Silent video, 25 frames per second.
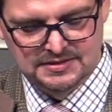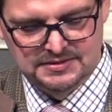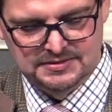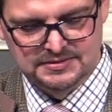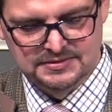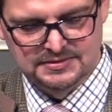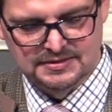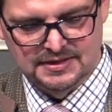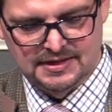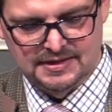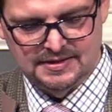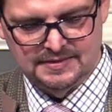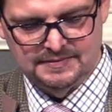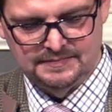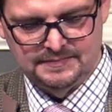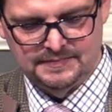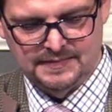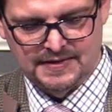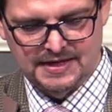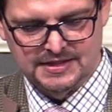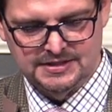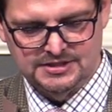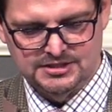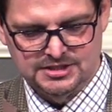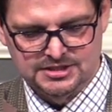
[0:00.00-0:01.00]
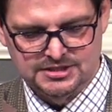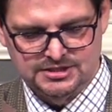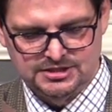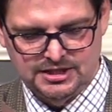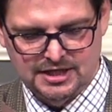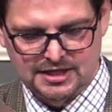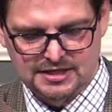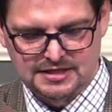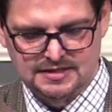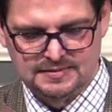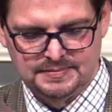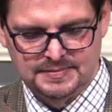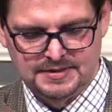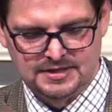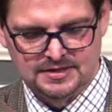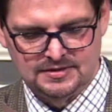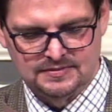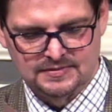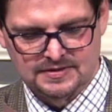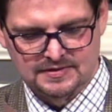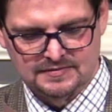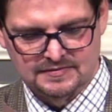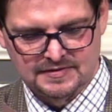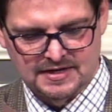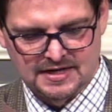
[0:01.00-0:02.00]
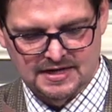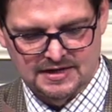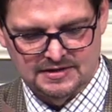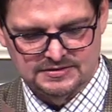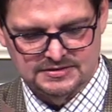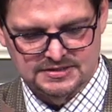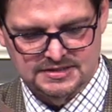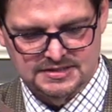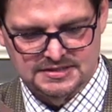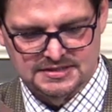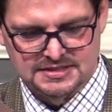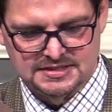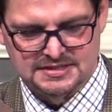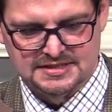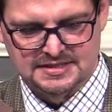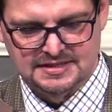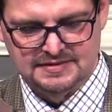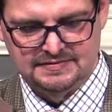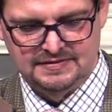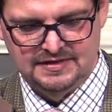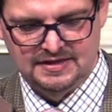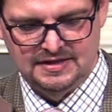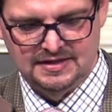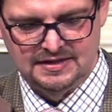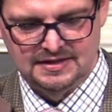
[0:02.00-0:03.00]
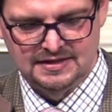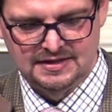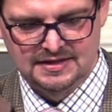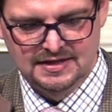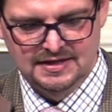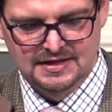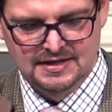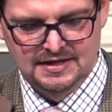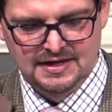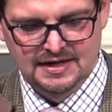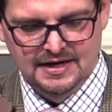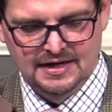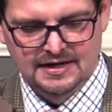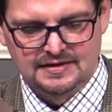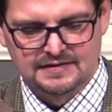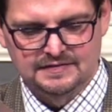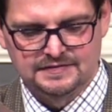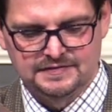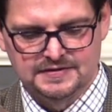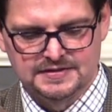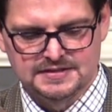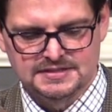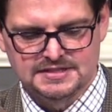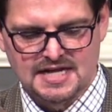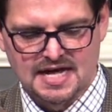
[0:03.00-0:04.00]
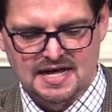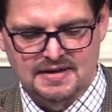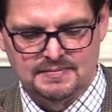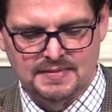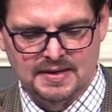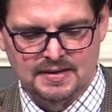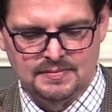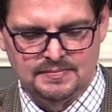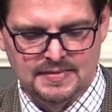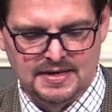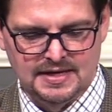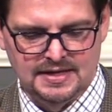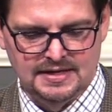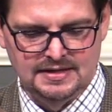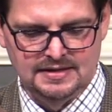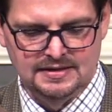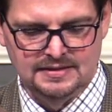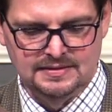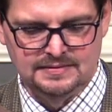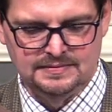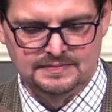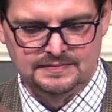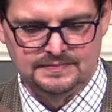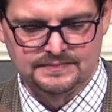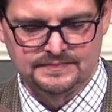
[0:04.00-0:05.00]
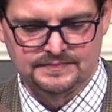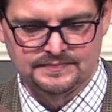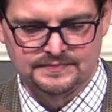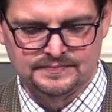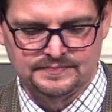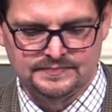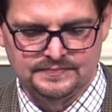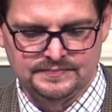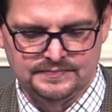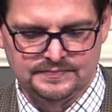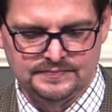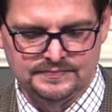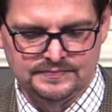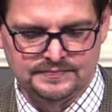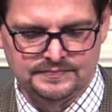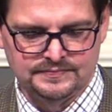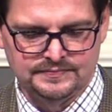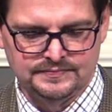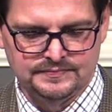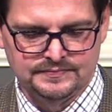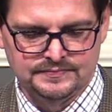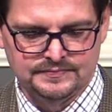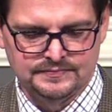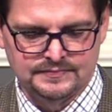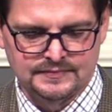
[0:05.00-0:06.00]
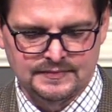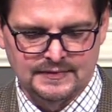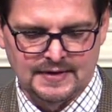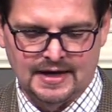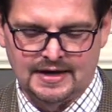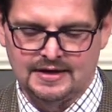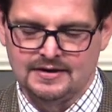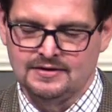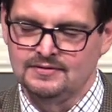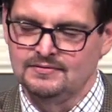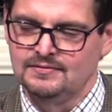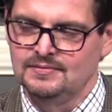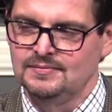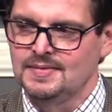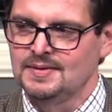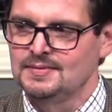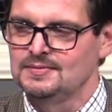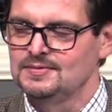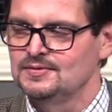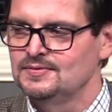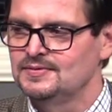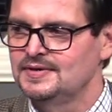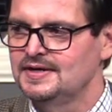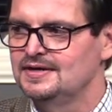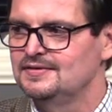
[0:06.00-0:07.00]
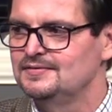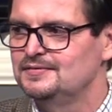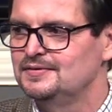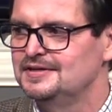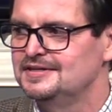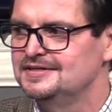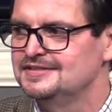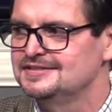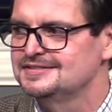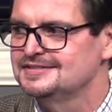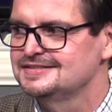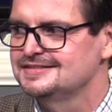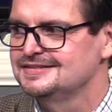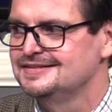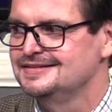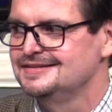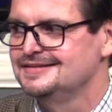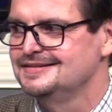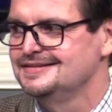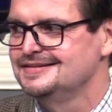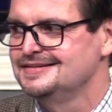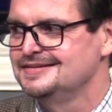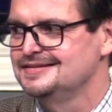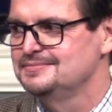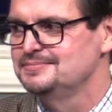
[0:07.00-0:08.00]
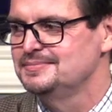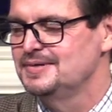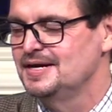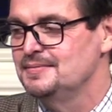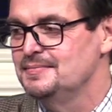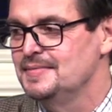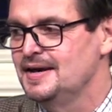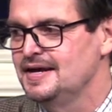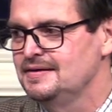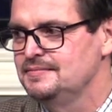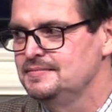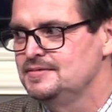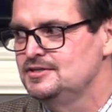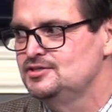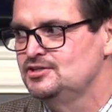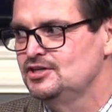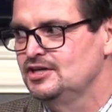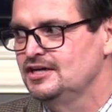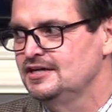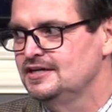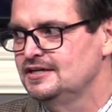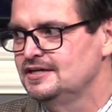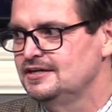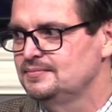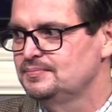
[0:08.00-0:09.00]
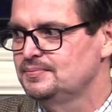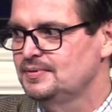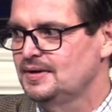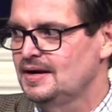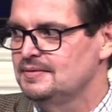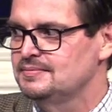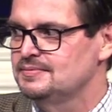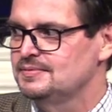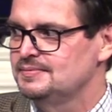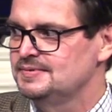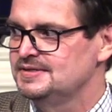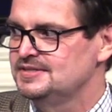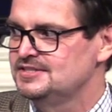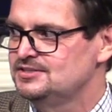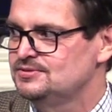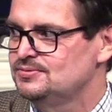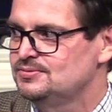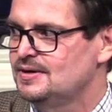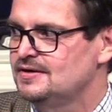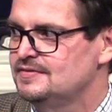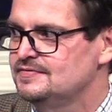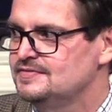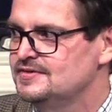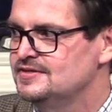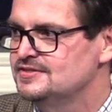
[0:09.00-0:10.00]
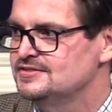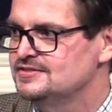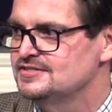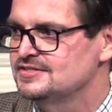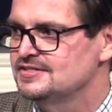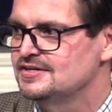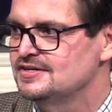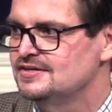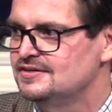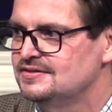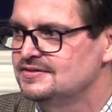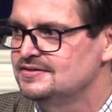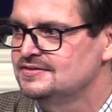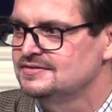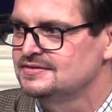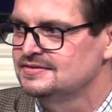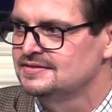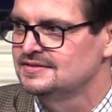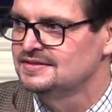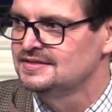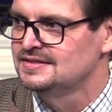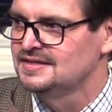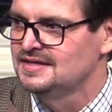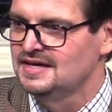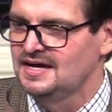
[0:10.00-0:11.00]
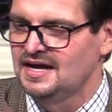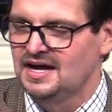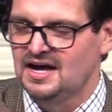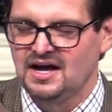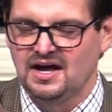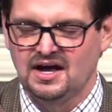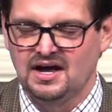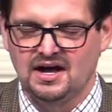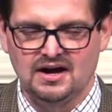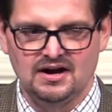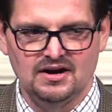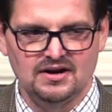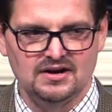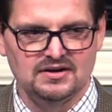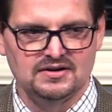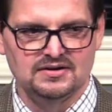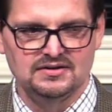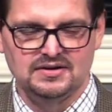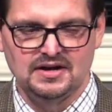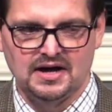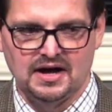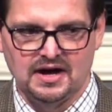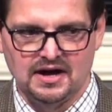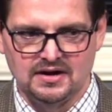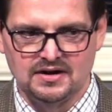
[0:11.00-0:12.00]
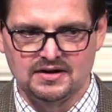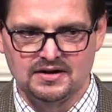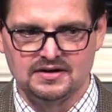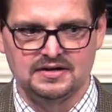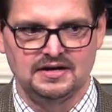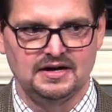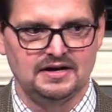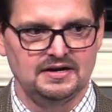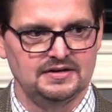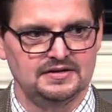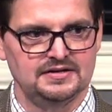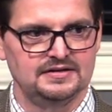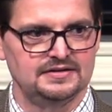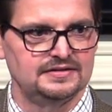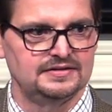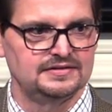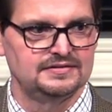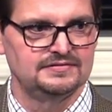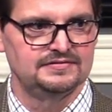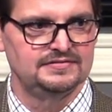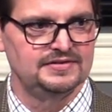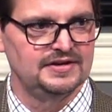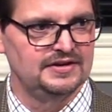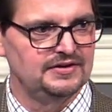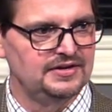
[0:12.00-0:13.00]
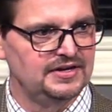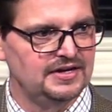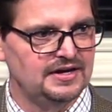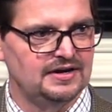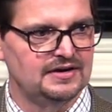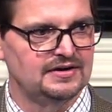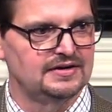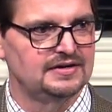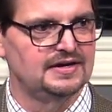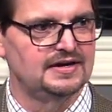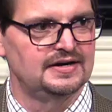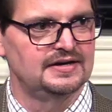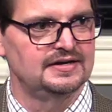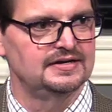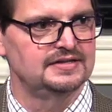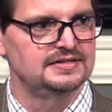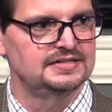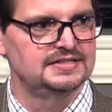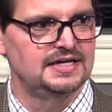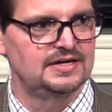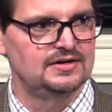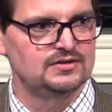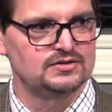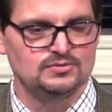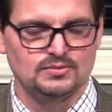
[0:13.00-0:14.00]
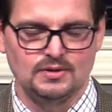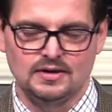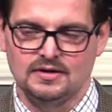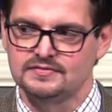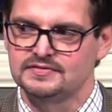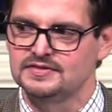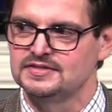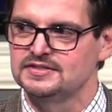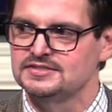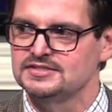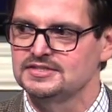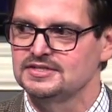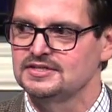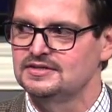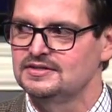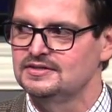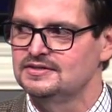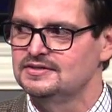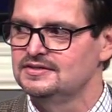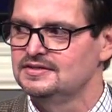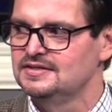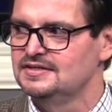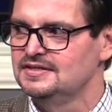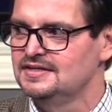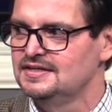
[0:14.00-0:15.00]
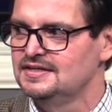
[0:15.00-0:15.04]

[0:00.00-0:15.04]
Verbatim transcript: who um, I just checked him into one of our houses this evening. And the first time I met him, I don't remember when it was, but I met him in jail probably 12 years ago. Hard, hard heart, very hard heart, 12 years ago.